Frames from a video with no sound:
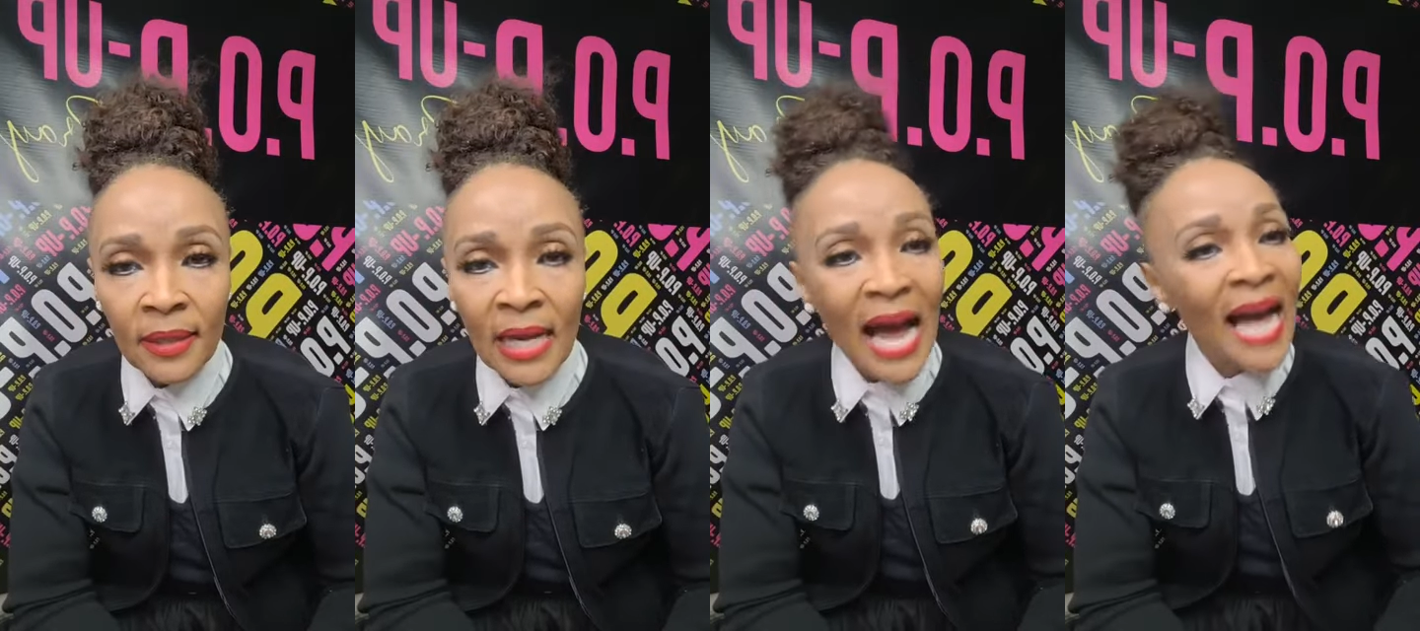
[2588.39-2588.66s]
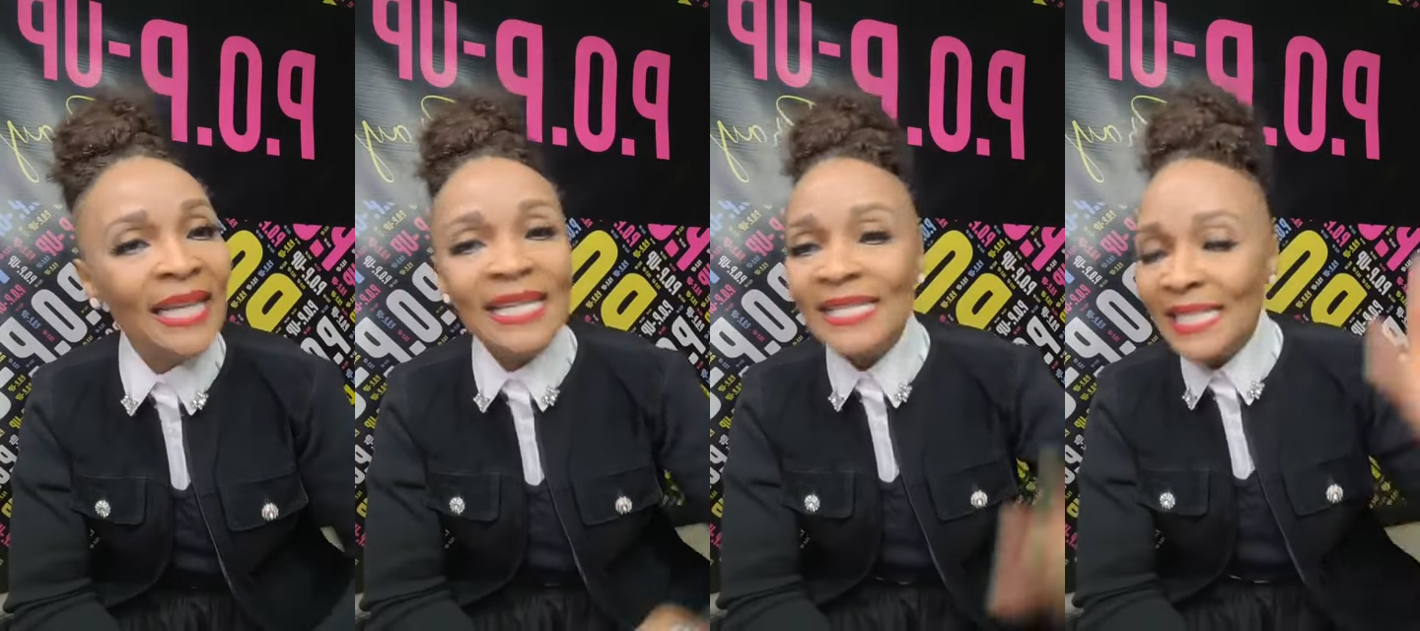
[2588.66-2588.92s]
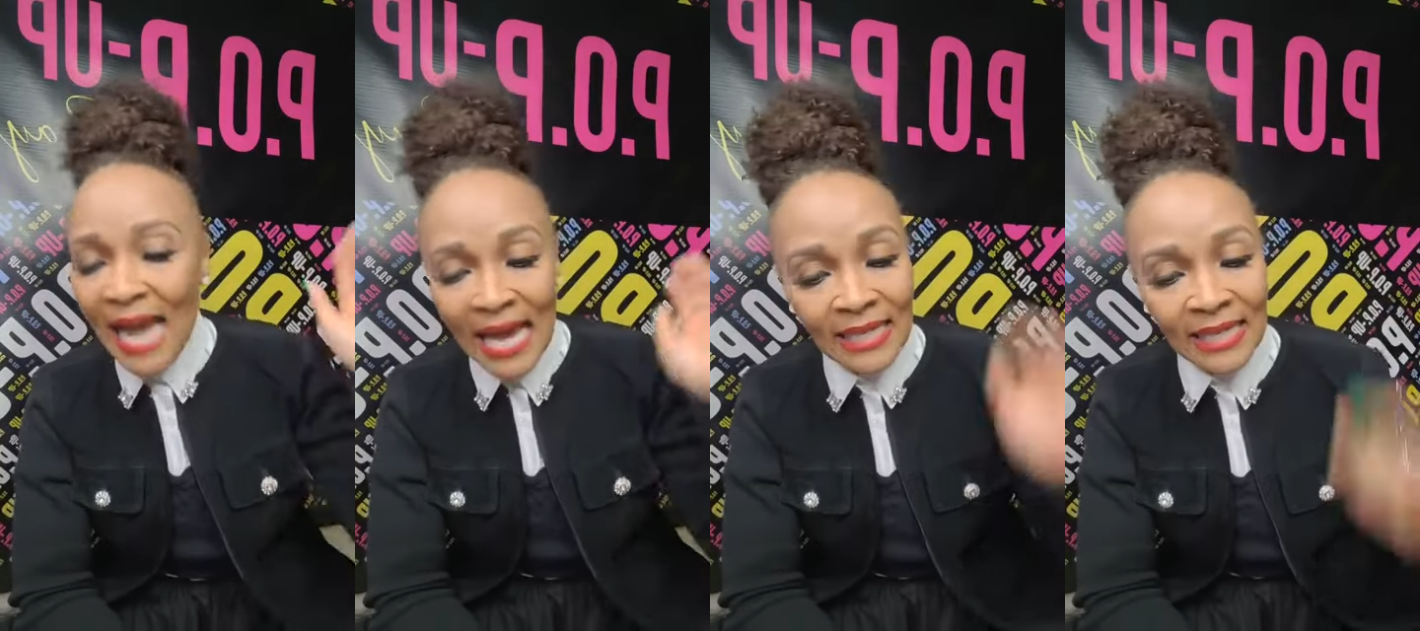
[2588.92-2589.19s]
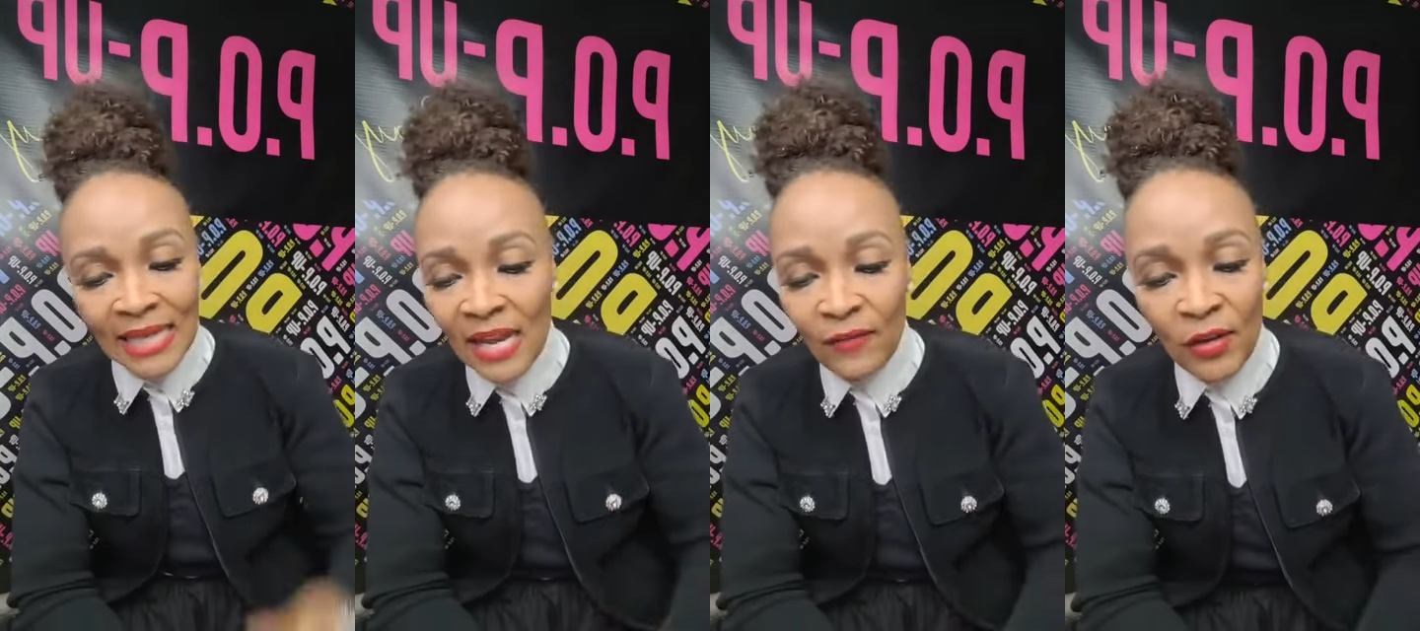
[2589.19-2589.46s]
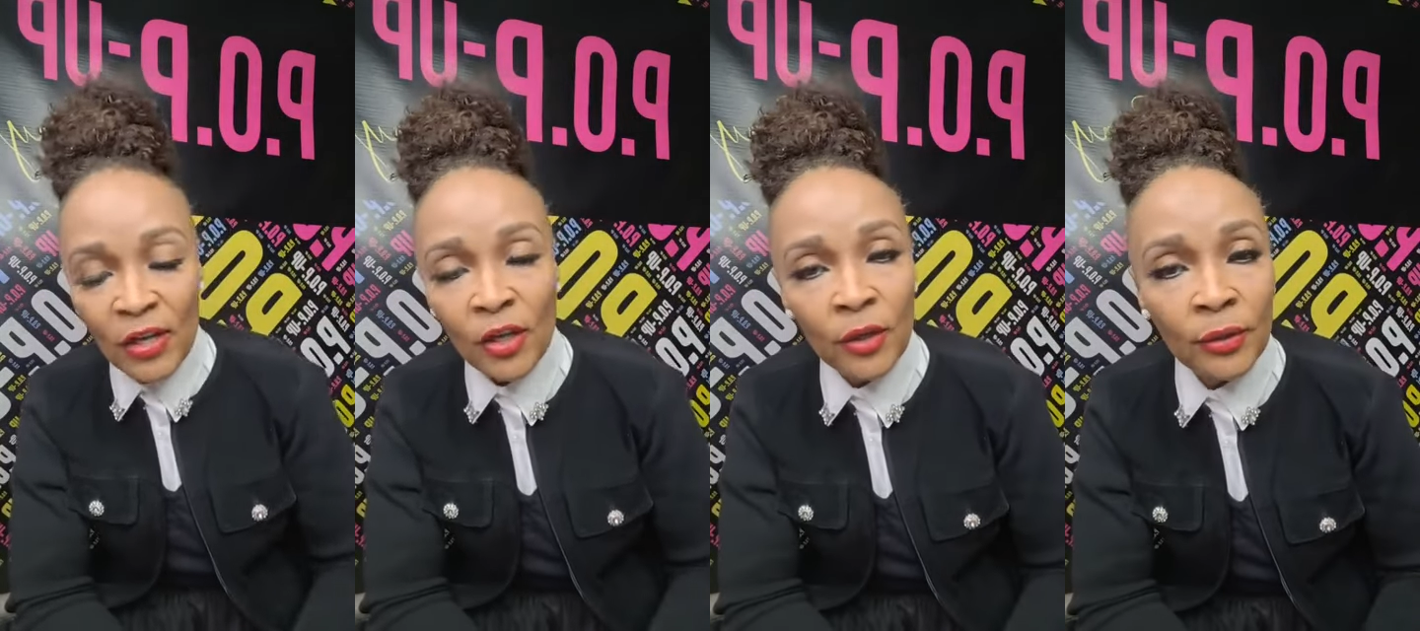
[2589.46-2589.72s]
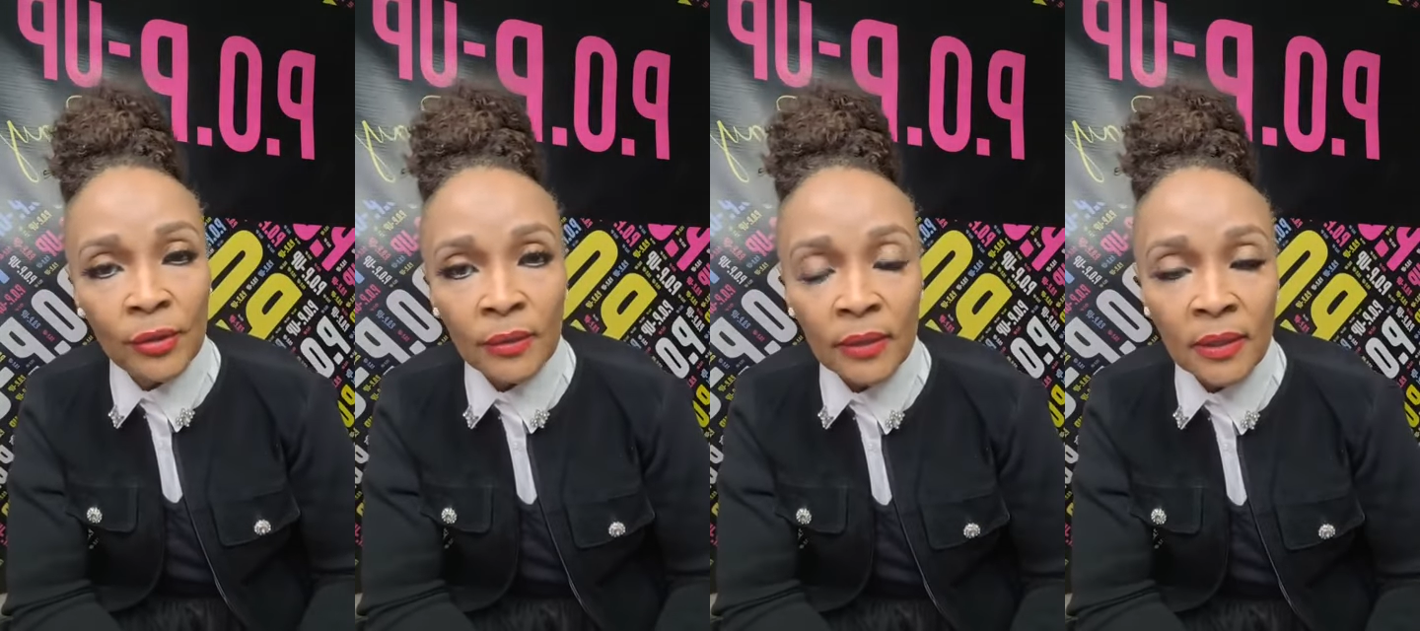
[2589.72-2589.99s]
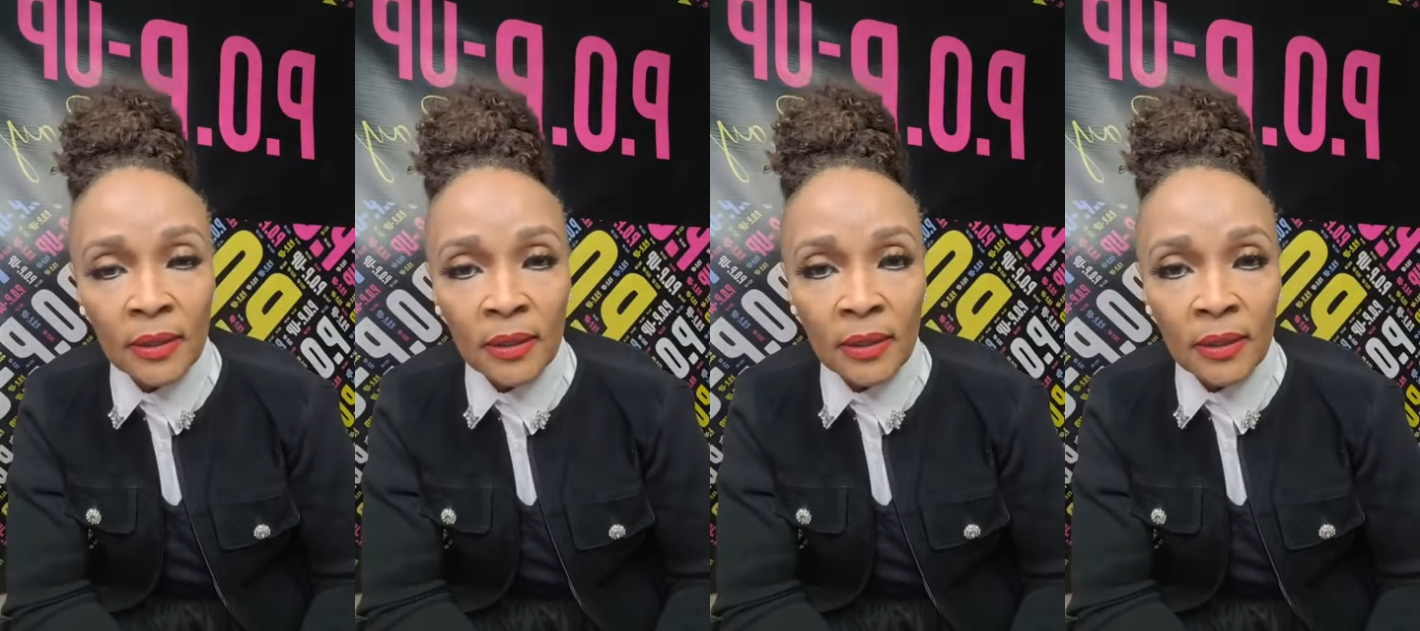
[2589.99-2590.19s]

God is not leaving you.